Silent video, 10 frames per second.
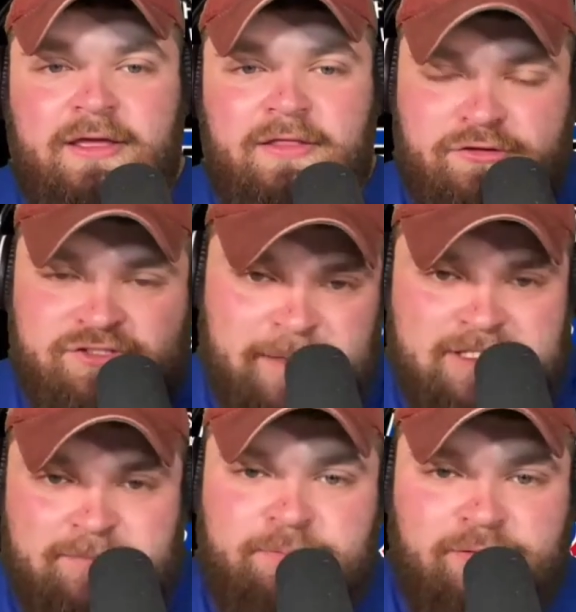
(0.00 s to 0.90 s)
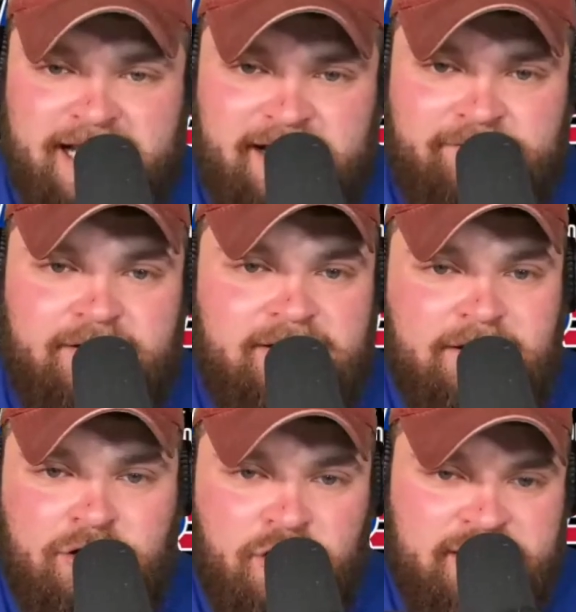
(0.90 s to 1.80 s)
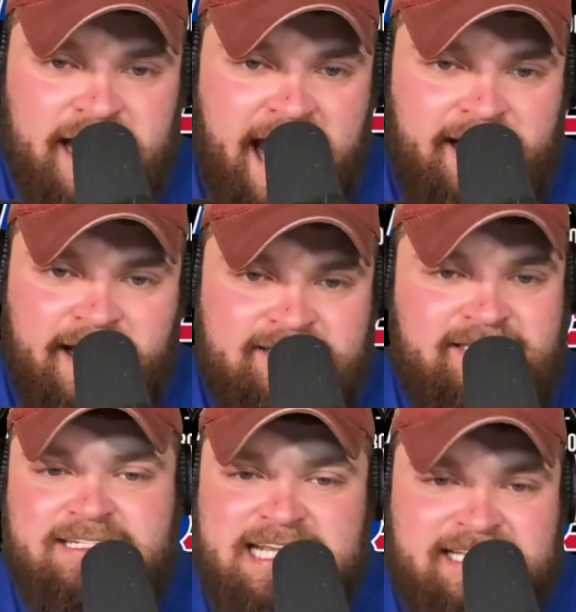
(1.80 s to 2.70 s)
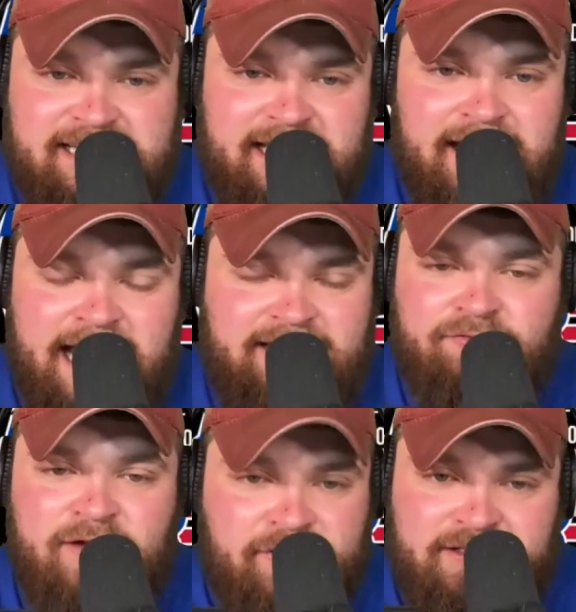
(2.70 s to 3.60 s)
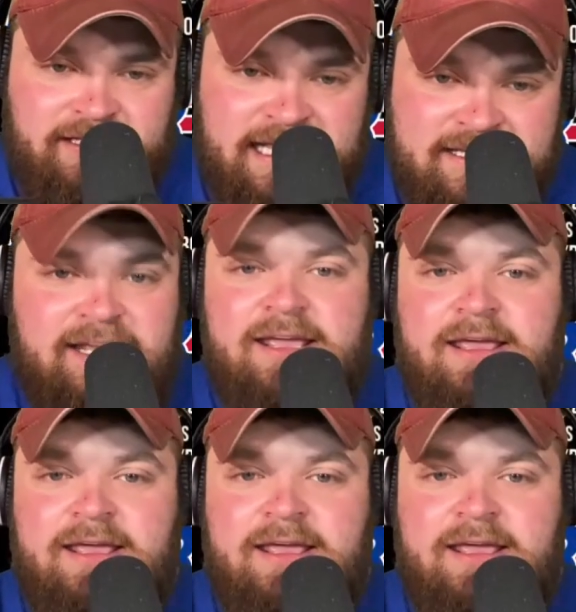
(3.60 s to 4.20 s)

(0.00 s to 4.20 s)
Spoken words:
There seems to be plenty of good candidates, decent at the very least.